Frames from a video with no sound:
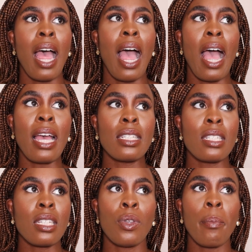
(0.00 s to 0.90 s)

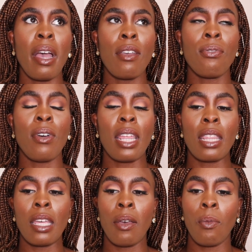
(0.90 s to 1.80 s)
And you might find
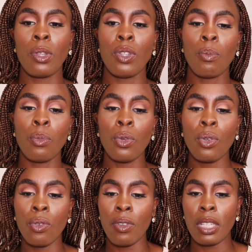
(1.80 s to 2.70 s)
that when you
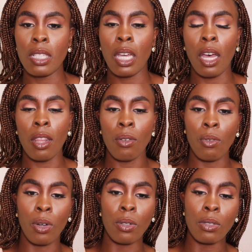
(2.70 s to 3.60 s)
move into other
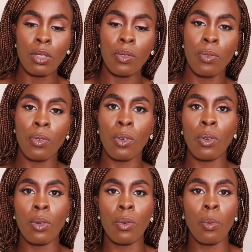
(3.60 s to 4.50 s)
roles,
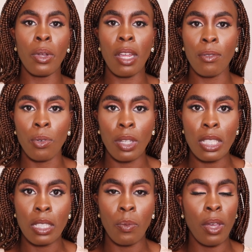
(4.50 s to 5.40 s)
for whatever
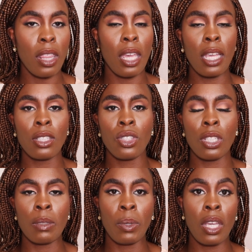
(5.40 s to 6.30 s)
reason, whether it's
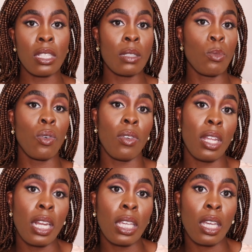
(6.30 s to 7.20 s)
just because it's more of a
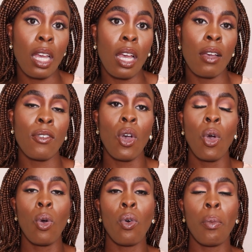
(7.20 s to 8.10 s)
learning curve
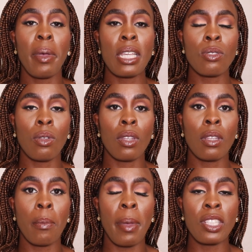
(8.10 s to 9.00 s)
or based on
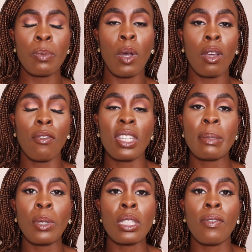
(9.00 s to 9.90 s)
the benchmark of
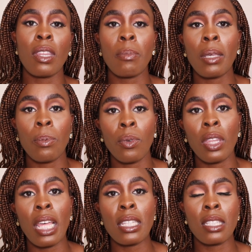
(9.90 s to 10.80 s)
experience of other people in
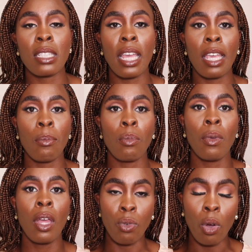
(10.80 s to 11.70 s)
that same
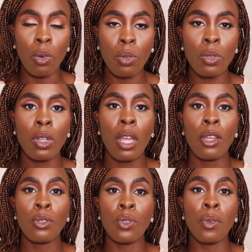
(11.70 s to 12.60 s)
role,
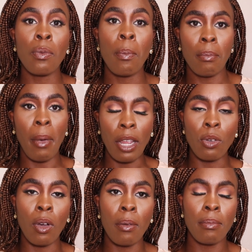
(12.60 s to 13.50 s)
you might
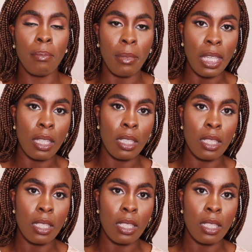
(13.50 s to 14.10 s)
not meet